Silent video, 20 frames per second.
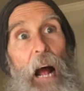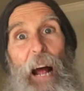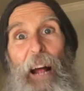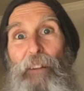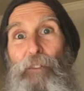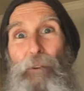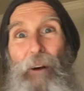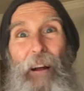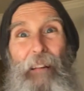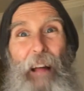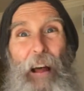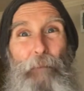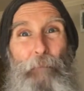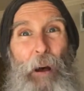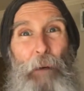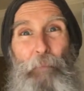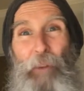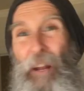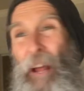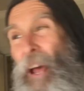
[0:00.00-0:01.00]
that's why I like
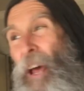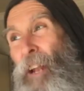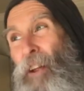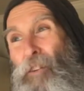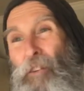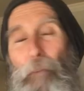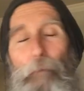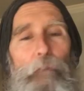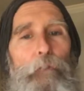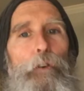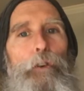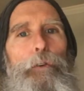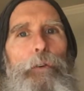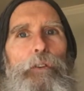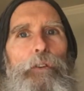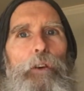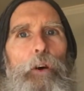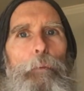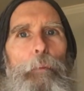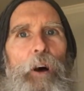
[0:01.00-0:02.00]
my bananas and
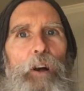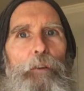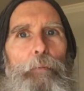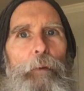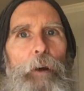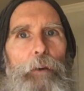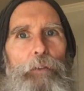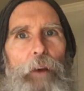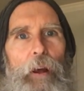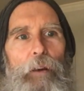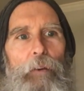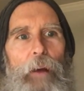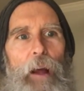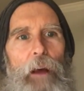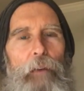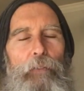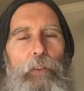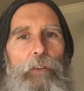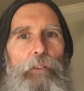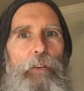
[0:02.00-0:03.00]
fruit so much, because I don't
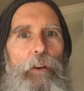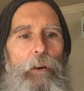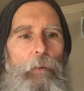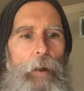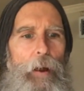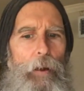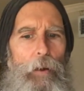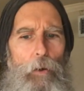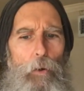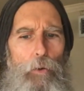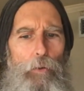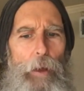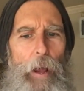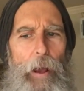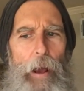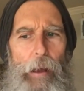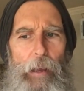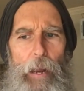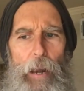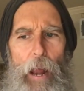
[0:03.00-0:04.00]
have to sit around and go,
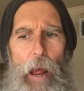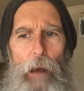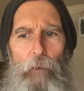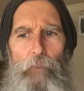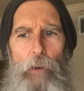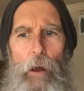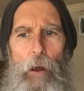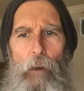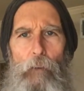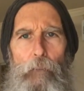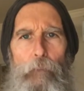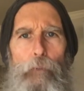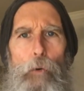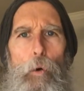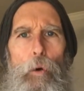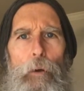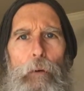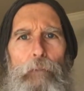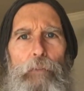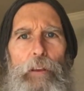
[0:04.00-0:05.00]
okay, I can have
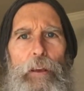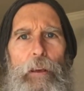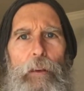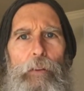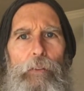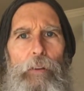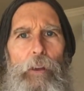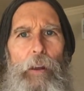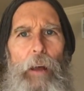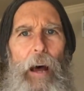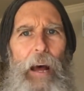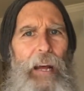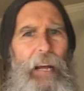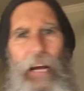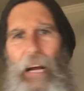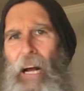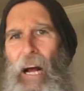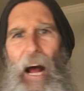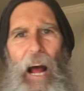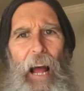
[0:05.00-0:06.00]
4 of these today.
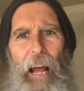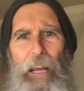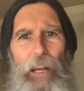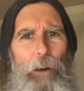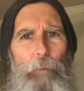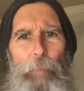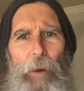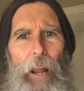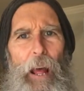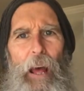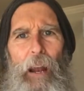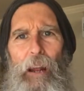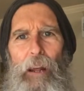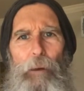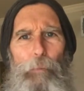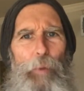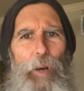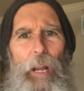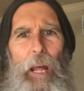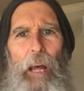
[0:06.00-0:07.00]
I ate a banana,
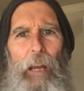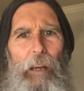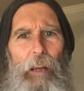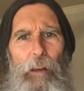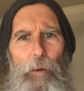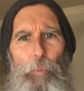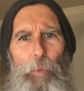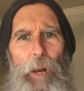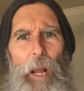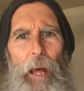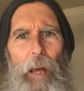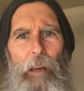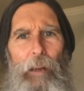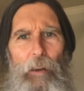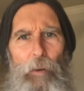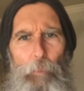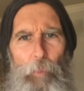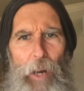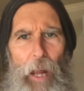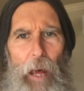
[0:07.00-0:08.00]
ate a banana, ate a banana,
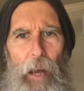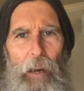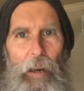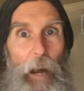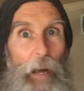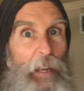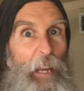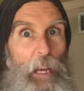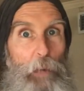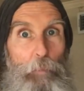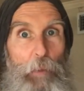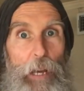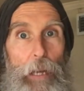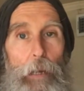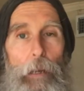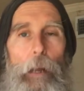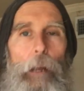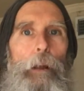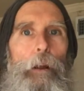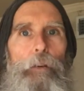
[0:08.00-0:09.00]
ate a banana, and I keep
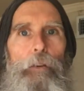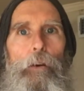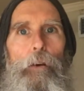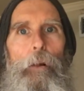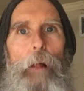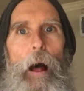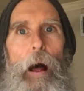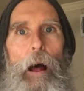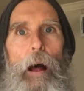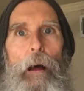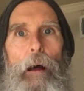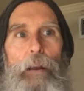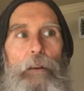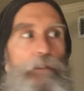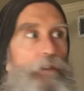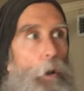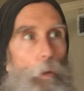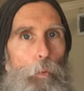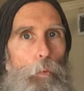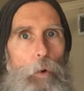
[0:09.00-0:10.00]
eating it until I
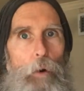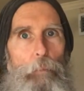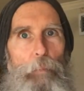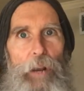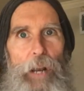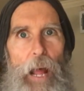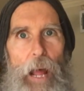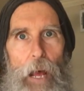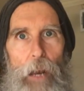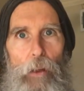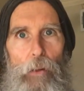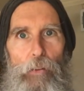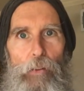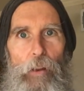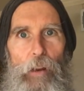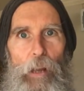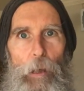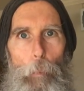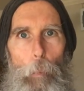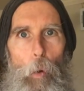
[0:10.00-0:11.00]
don't want bananas
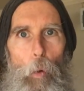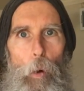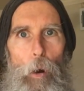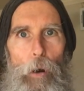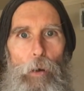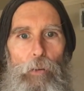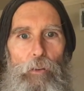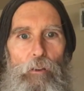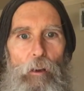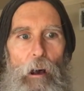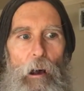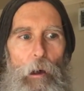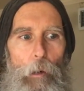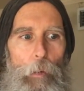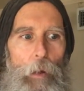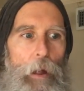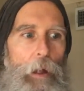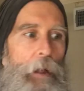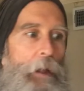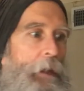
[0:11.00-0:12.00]
anymore.
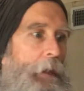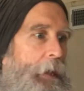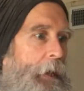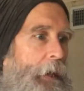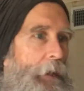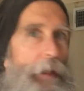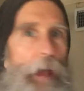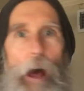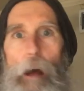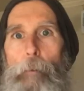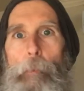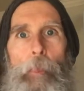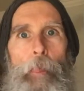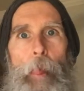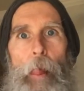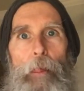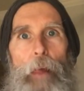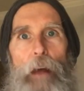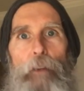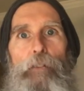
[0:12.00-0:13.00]
So yeah,
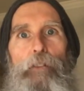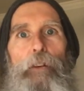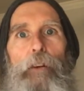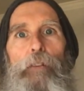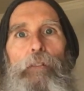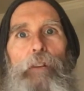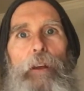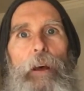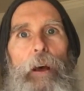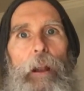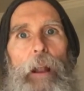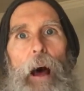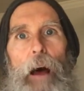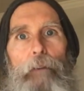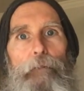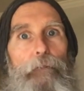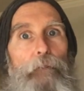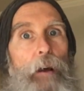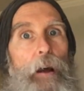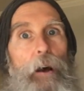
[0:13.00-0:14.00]
that's just it.
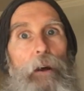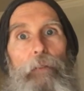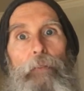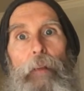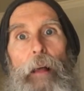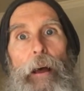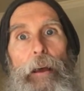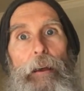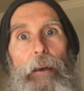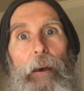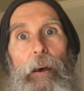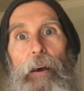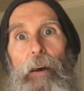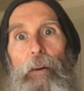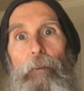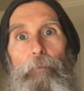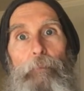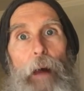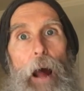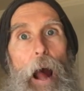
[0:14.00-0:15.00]
I've found like
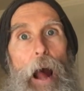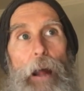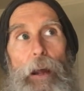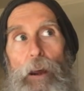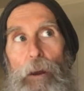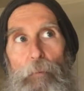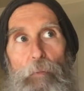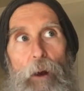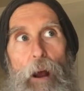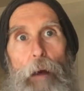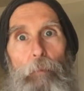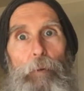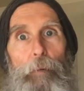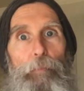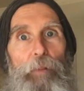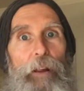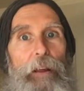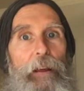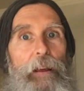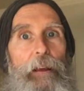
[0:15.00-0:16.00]
I could
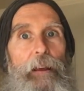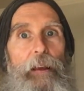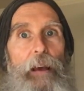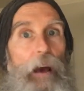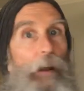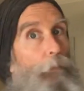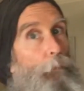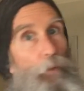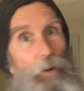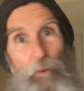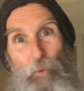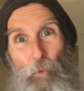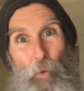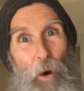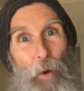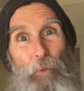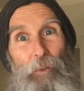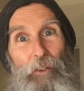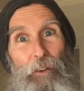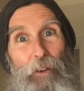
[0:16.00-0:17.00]
probably, I wouldn't
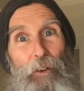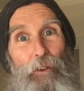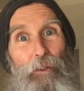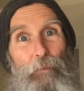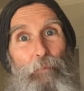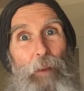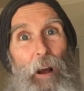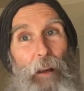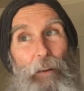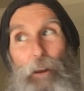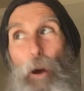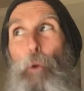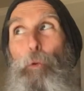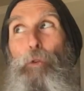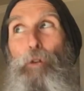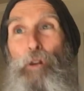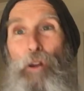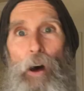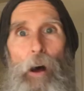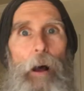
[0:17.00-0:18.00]
want to, but I'd go
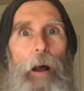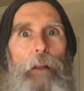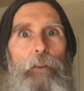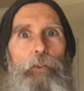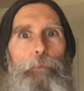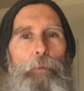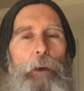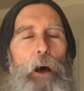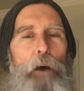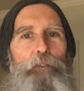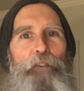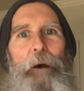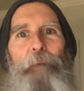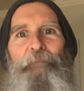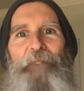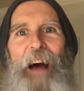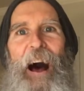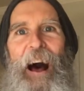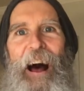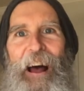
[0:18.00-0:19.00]
nuts because
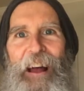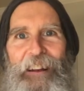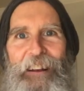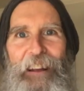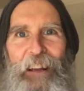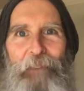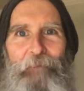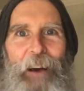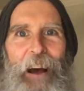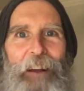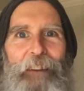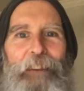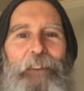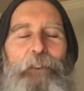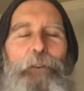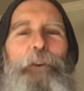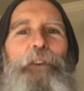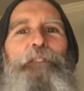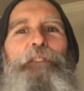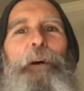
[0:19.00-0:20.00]
I'm dying to get back to
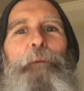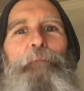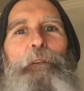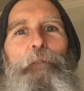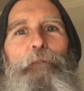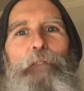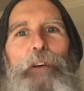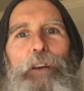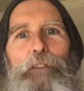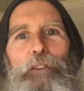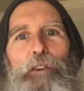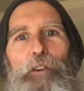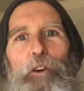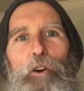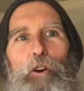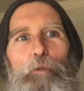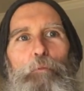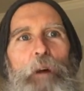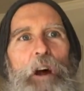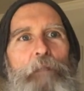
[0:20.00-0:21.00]
doing something
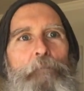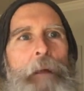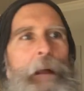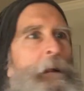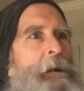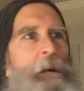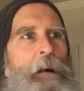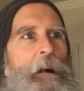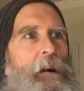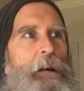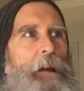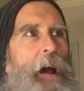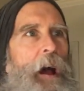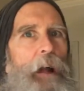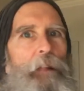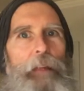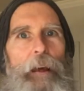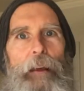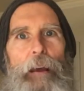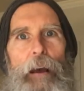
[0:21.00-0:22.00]
physical. But
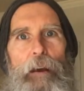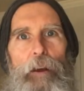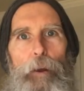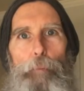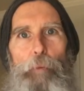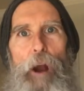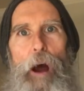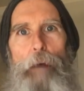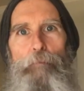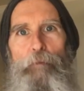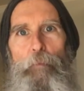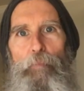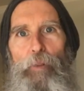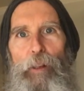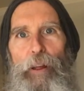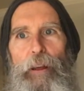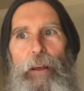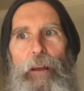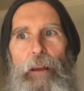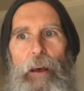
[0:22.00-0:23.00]
yeah, I think I could
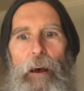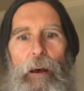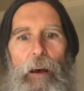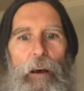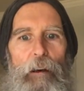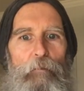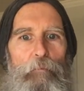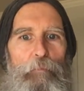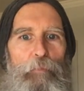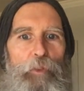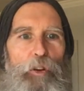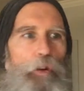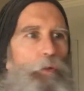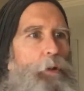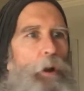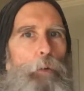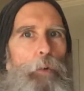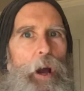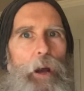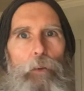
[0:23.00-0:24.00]
probably
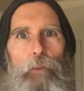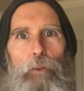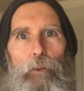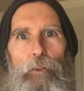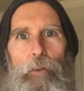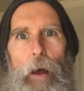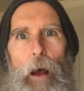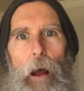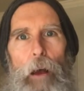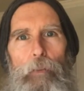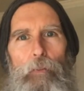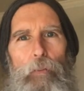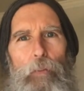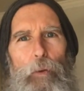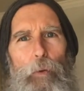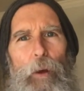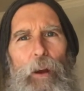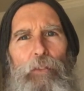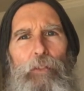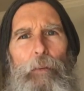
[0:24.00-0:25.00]
do no exercise for
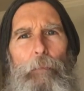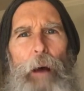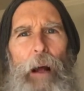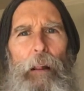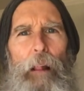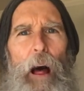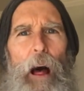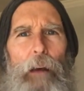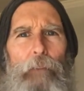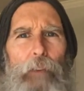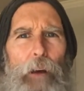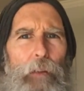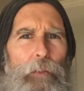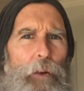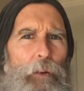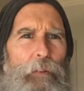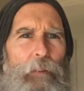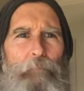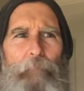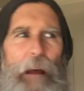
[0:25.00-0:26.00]
the rest of my life
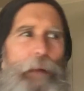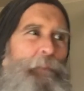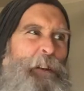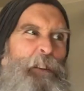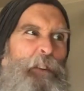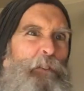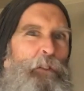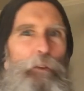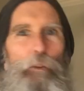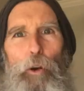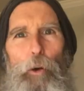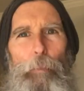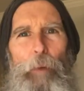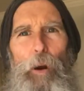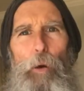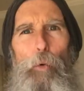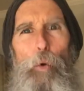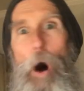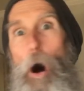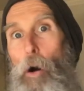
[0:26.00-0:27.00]
other than maybe just a little
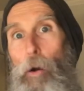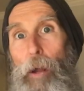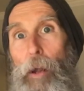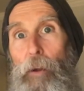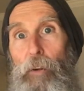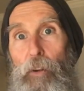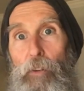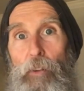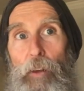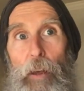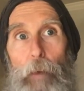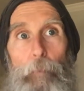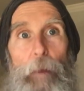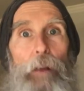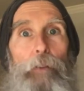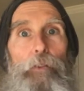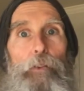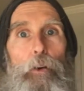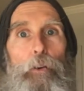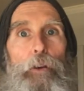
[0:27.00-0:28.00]
bit of walking just to keep
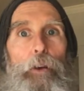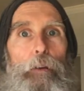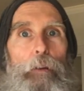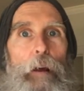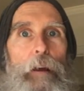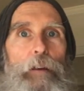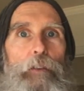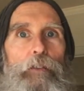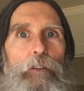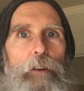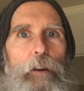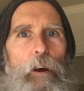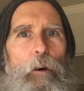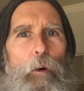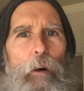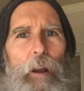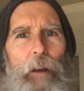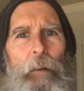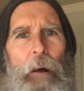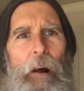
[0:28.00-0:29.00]
my circulation
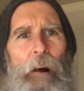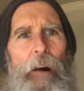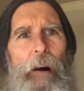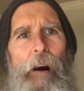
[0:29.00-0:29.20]
going.